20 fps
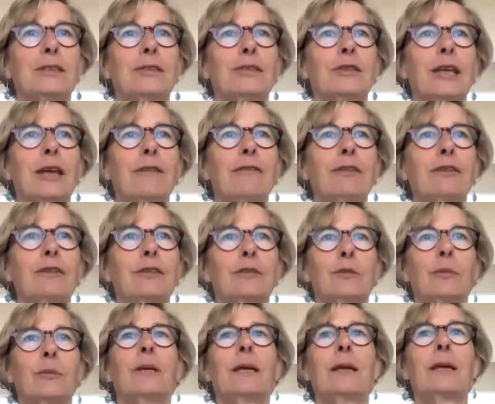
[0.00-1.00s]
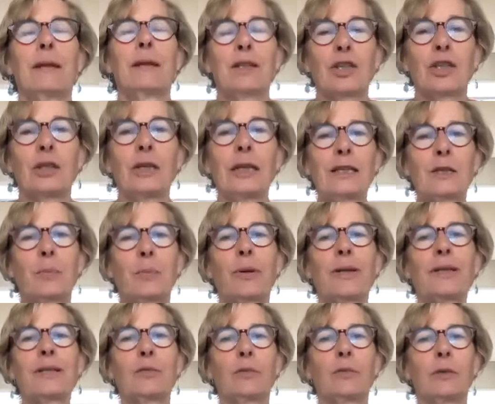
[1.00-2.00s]
just having to can actually
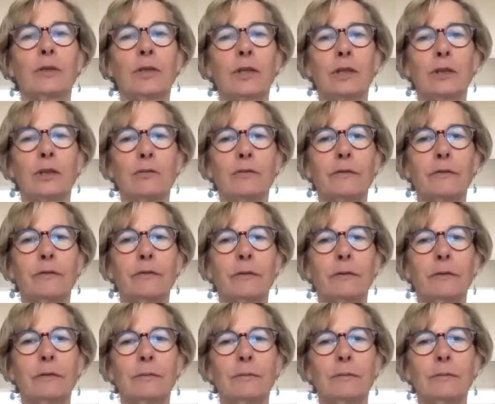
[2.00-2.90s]
express oneself